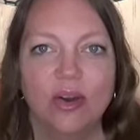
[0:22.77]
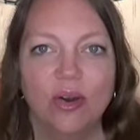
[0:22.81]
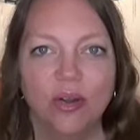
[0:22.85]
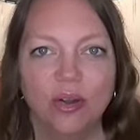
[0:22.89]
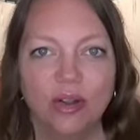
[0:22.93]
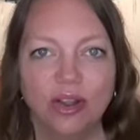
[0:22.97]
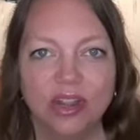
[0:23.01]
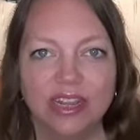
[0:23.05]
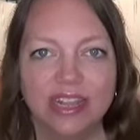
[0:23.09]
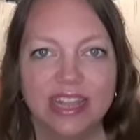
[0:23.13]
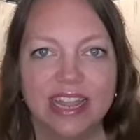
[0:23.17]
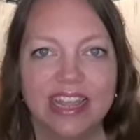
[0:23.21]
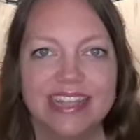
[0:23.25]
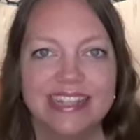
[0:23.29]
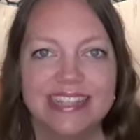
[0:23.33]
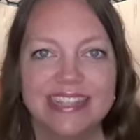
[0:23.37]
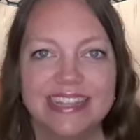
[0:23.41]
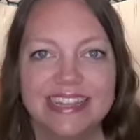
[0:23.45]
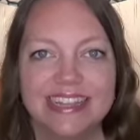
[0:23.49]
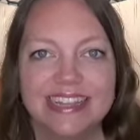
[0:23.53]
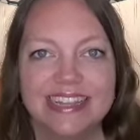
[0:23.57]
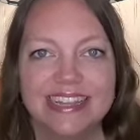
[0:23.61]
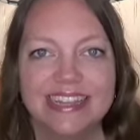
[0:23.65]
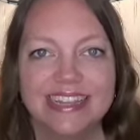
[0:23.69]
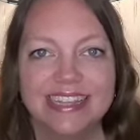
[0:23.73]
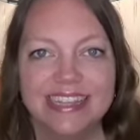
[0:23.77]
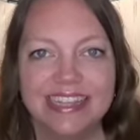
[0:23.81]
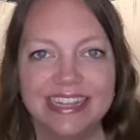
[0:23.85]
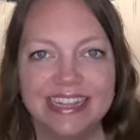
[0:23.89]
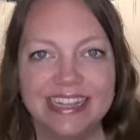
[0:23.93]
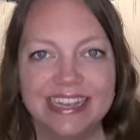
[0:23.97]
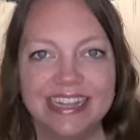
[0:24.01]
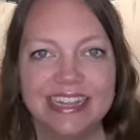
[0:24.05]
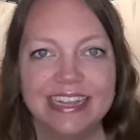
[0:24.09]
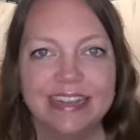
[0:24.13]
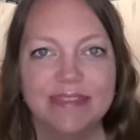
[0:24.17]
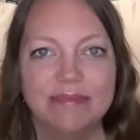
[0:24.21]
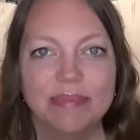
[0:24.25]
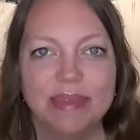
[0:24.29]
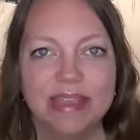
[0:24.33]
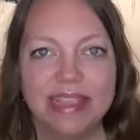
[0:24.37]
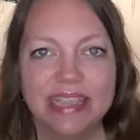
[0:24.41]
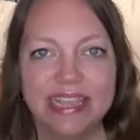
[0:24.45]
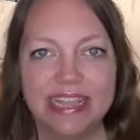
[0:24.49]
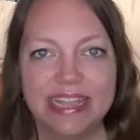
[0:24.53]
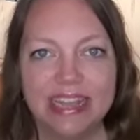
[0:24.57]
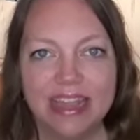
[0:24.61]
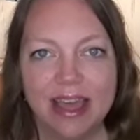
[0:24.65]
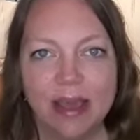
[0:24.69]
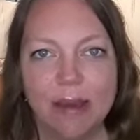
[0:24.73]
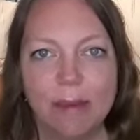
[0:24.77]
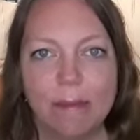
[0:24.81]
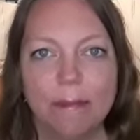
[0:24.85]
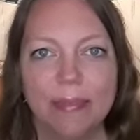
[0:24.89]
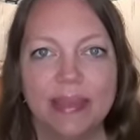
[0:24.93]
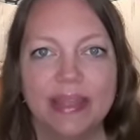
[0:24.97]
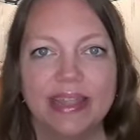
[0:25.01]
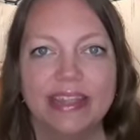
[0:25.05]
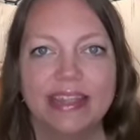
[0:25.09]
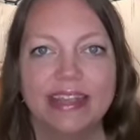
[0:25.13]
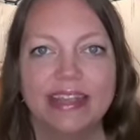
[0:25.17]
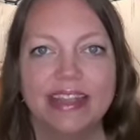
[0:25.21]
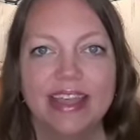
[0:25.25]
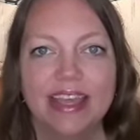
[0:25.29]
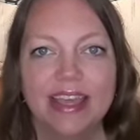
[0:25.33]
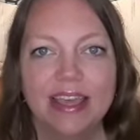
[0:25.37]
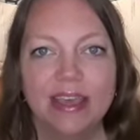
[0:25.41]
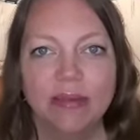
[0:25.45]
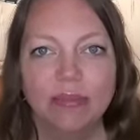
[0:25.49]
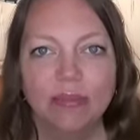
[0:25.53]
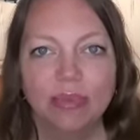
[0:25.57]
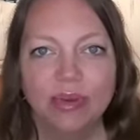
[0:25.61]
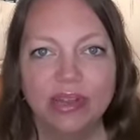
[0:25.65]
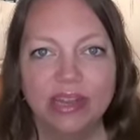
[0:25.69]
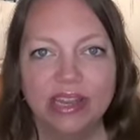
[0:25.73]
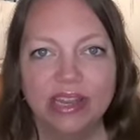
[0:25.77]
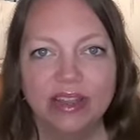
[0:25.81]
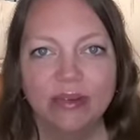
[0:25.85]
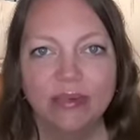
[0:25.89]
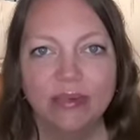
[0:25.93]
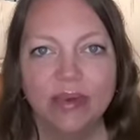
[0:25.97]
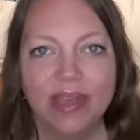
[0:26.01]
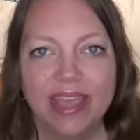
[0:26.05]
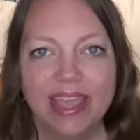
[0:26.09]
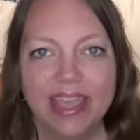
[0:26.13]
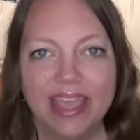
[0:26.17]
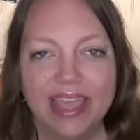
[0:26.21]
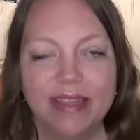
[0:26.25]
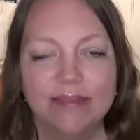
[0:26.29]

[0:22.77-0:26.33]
organizing and cleaning and picking up and putting away.